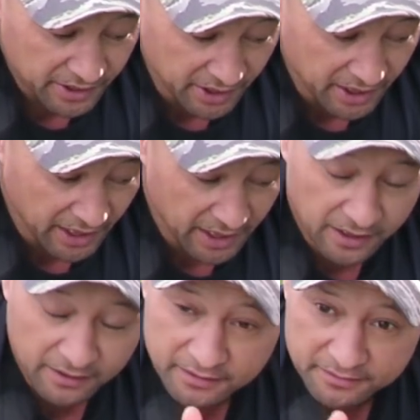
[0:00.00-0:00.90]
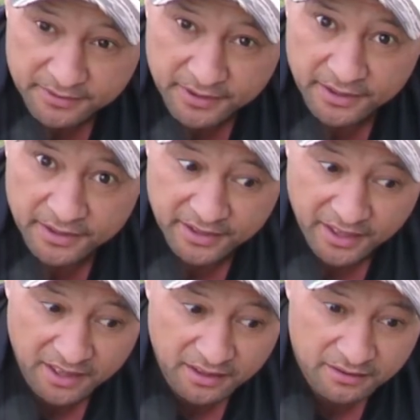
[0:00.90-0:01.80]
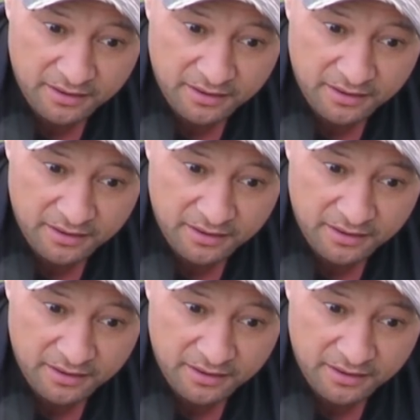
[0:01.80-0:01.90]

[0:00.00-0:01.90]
you can dig